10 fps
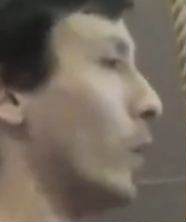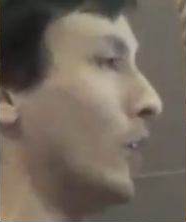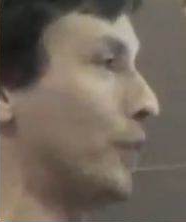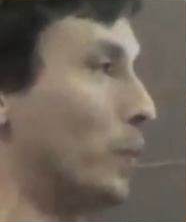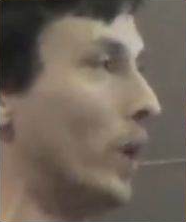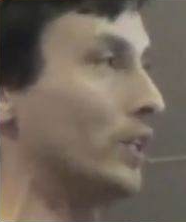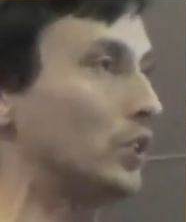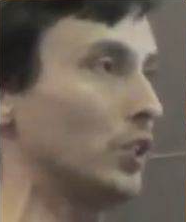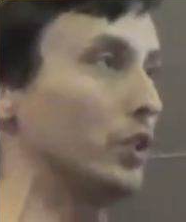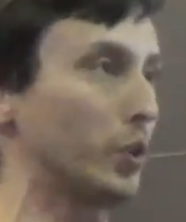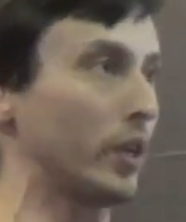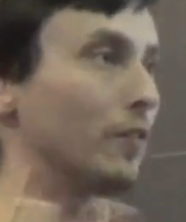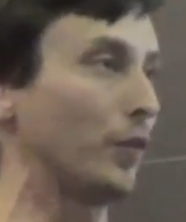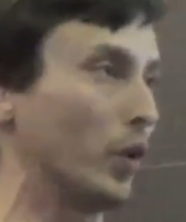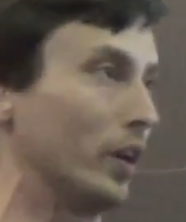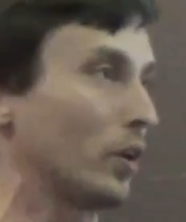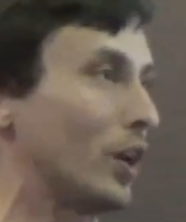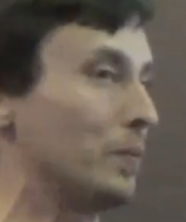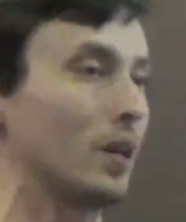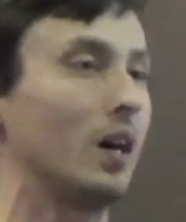well from 1, 2, 3, and 4 in
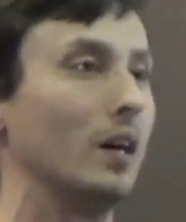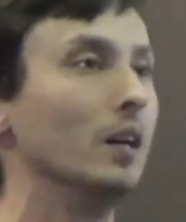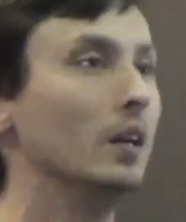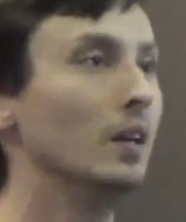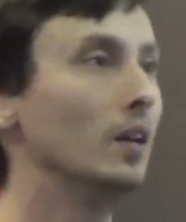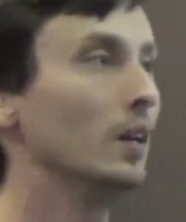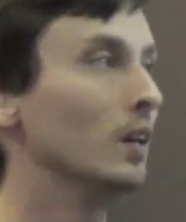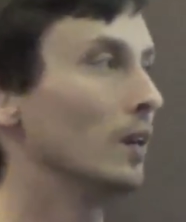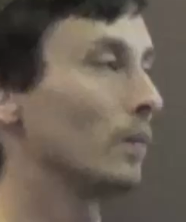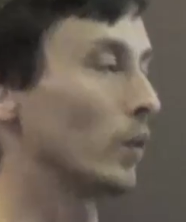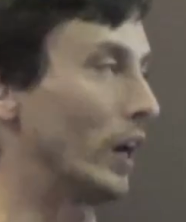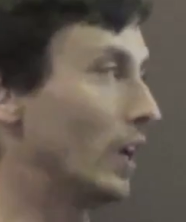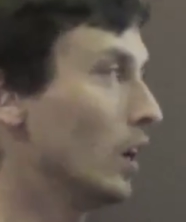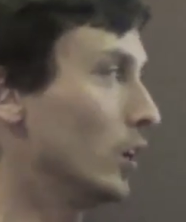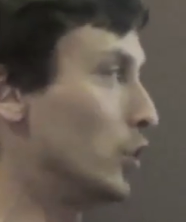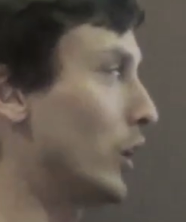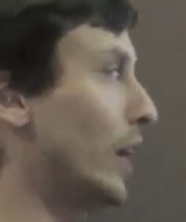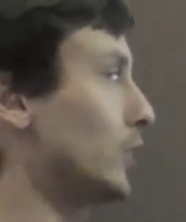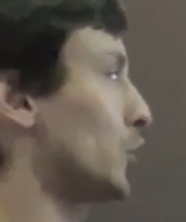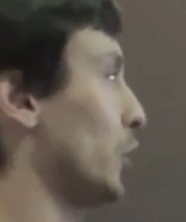Krav Maga. Right? You
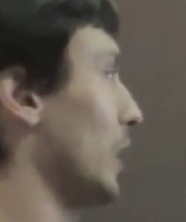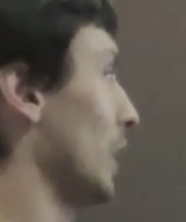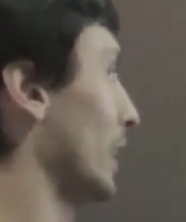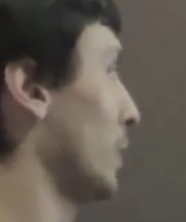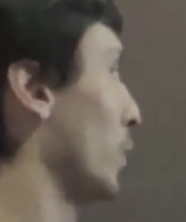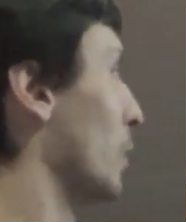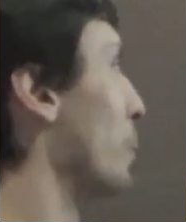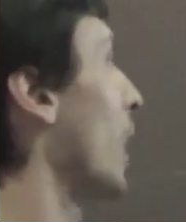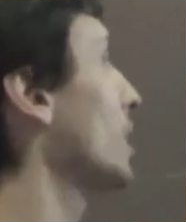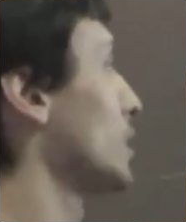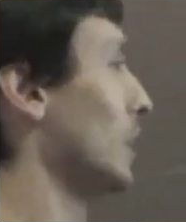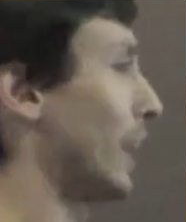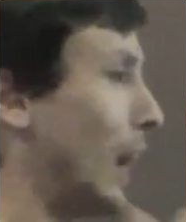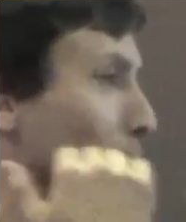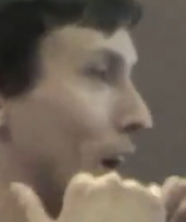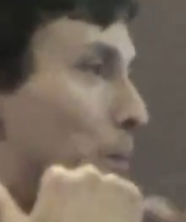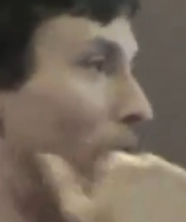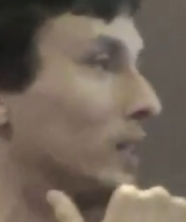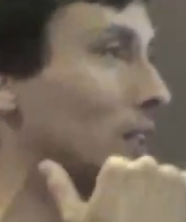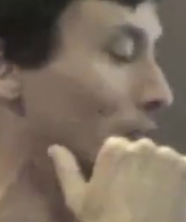guys are treating it like we're a boxer. Like I have
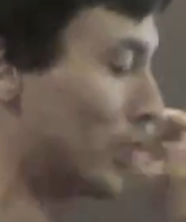boxing gloves